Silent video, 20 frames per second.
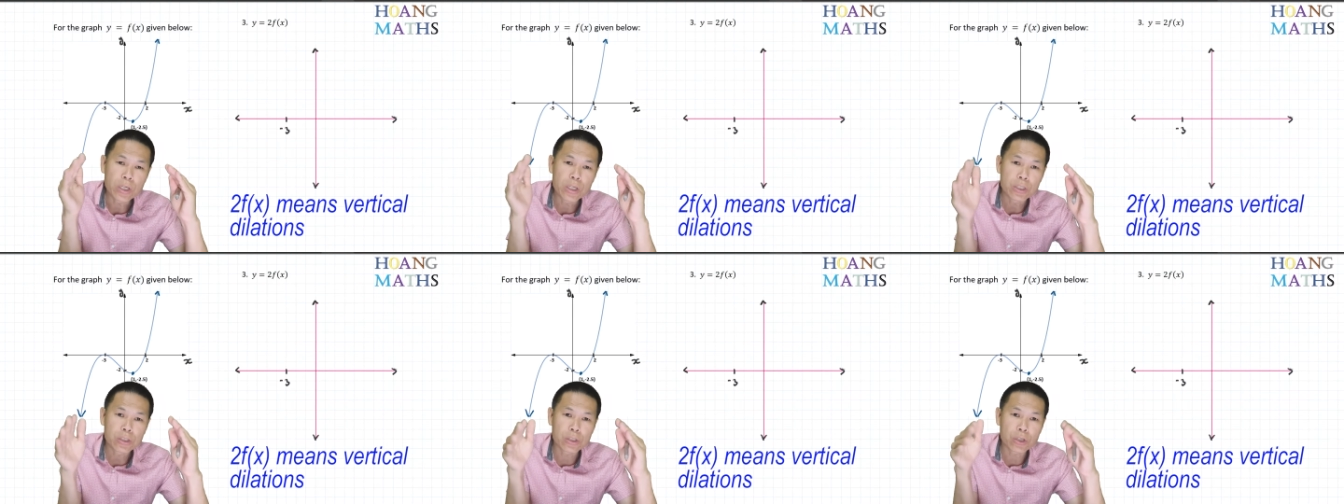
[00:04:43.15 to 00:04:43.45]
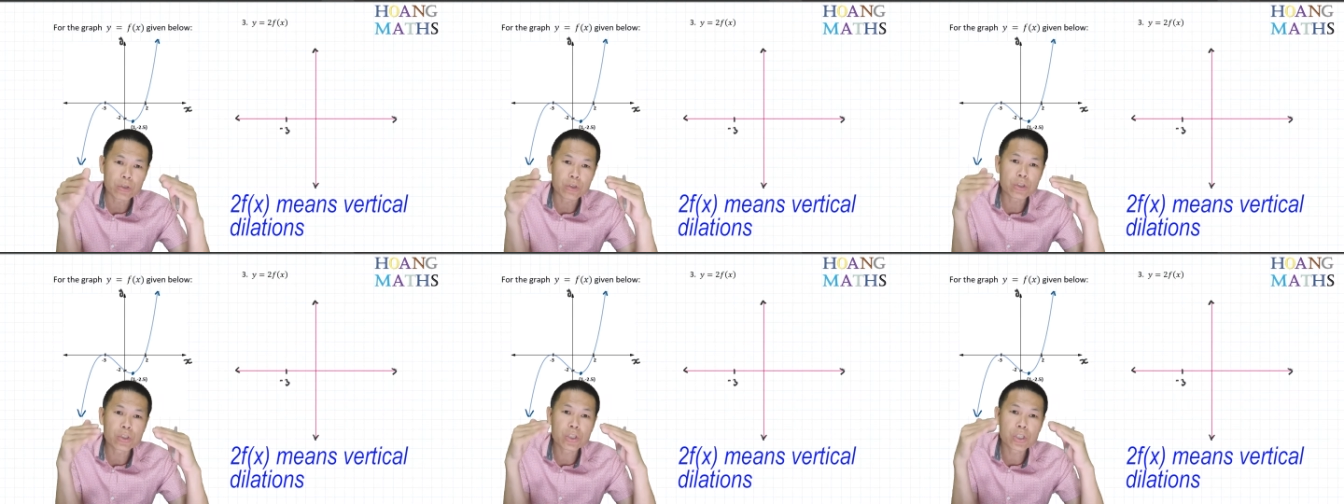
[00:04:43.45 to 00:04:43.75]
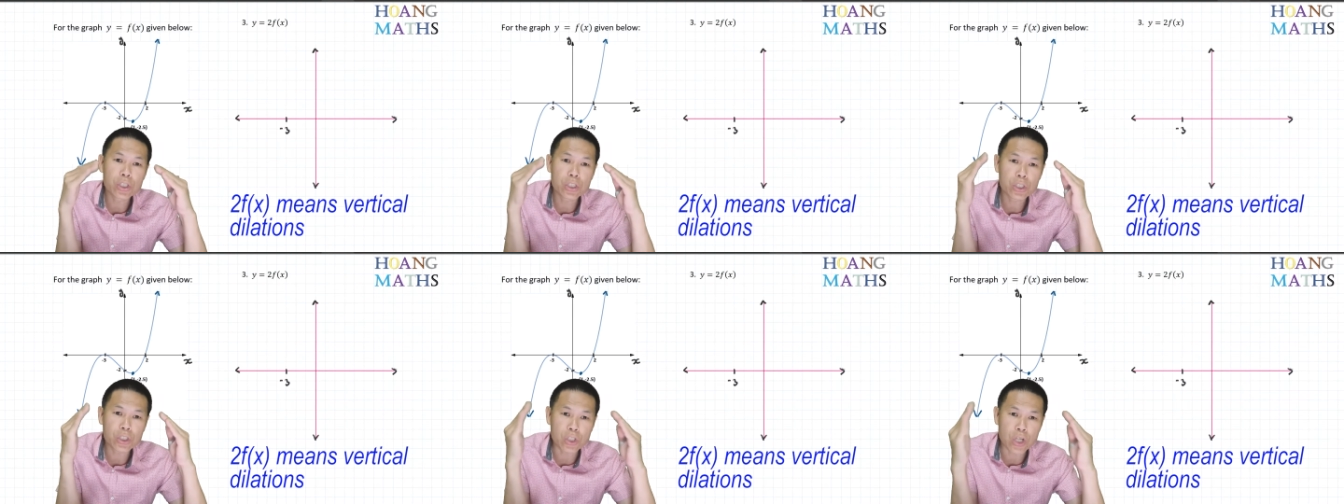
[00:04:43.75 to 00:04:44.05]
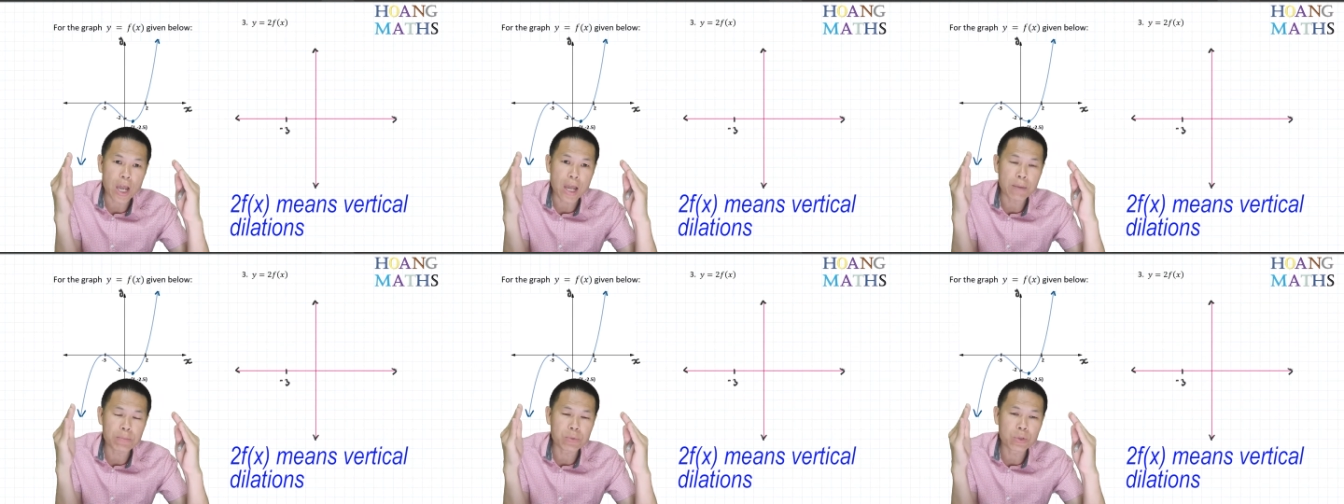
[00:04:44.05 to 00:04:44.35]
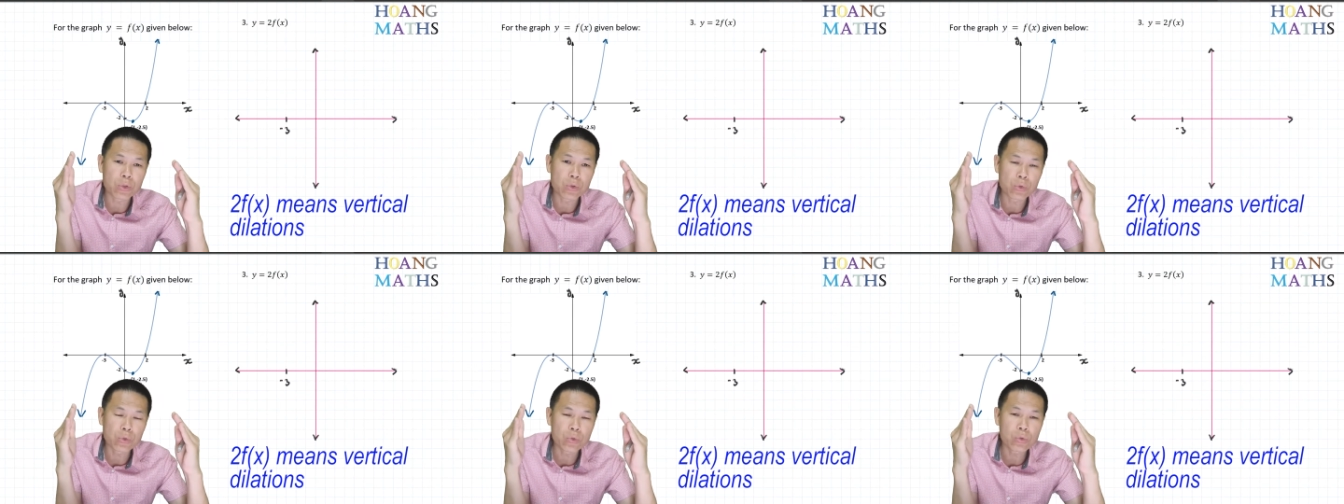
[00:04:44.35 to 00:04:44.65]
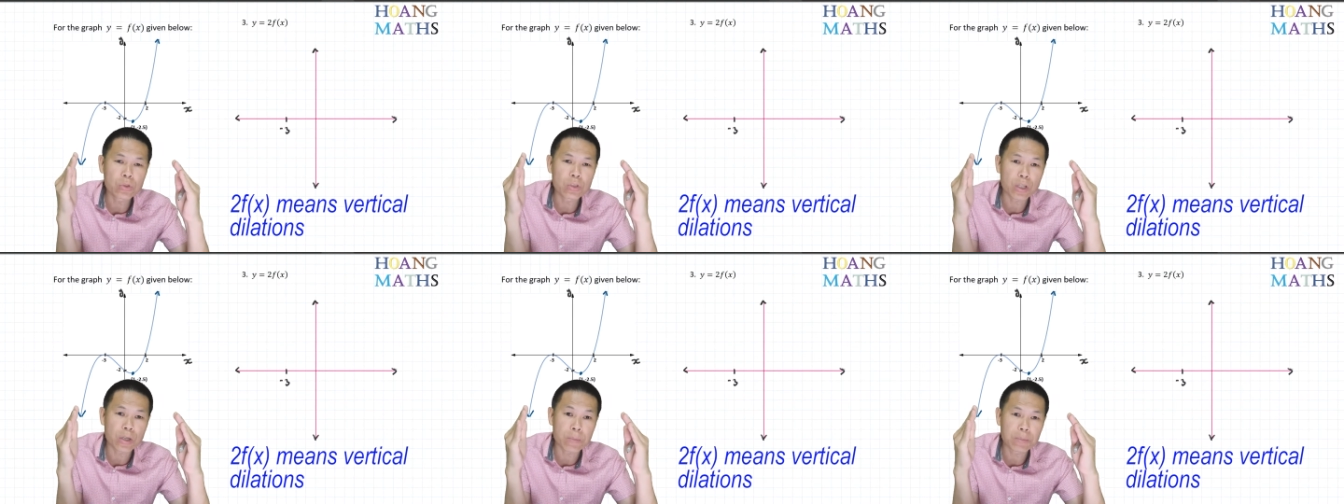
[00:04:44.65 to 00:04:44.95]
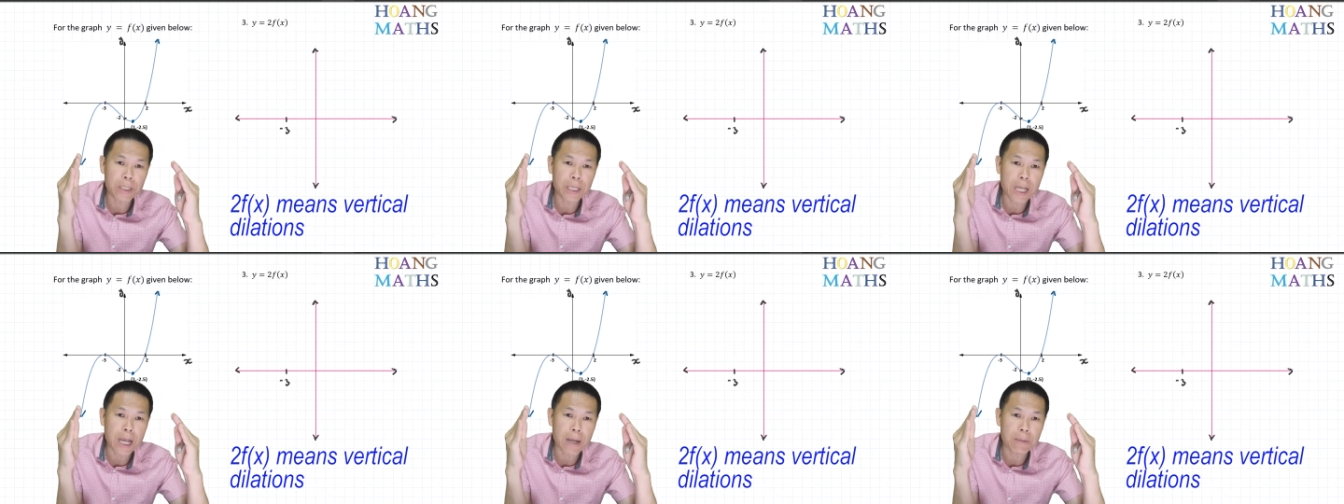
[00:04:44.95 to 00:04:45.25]
So you just times 2. So it
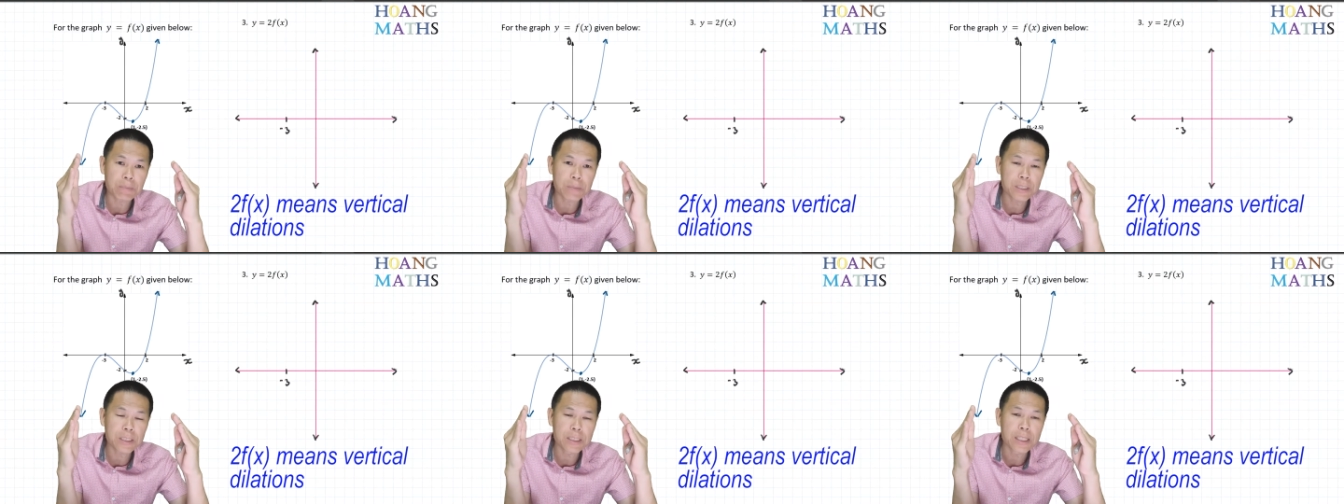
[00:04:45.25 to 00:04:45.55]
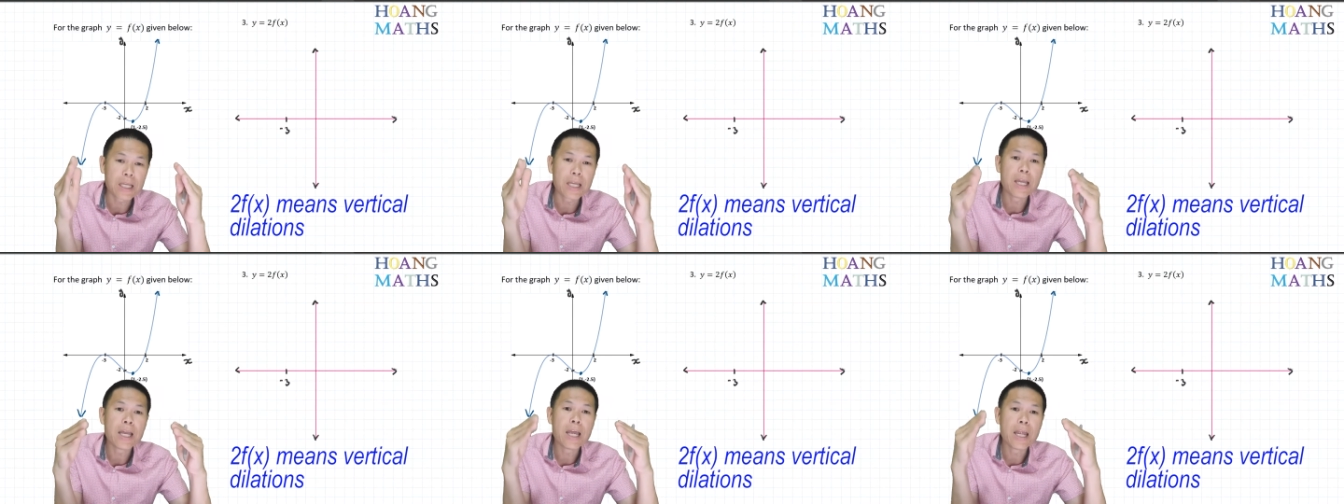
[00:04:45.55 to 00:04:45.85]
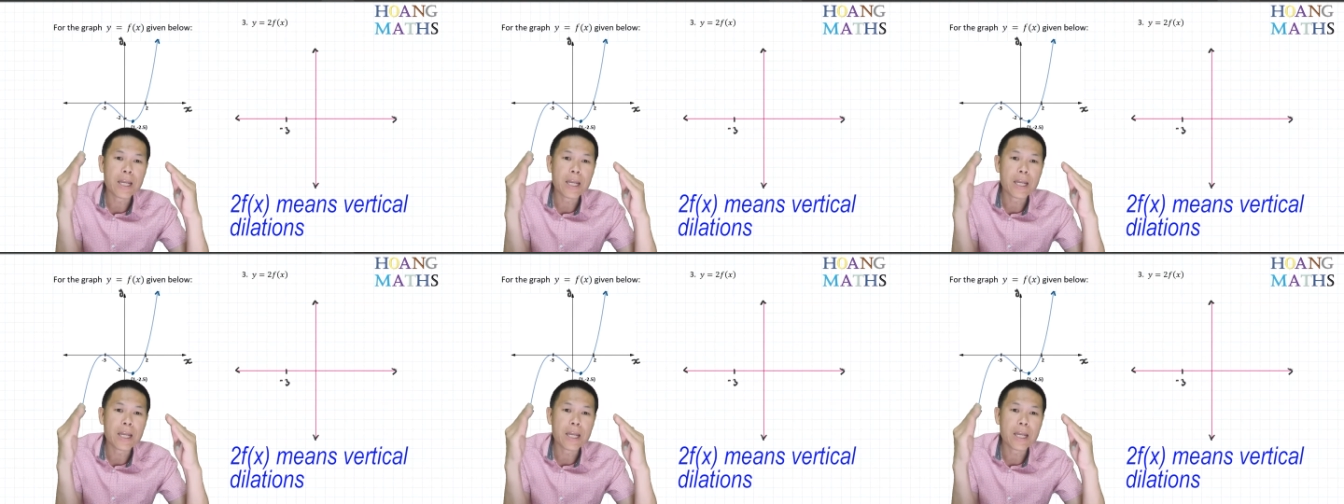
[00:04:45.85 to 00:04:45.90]
becomes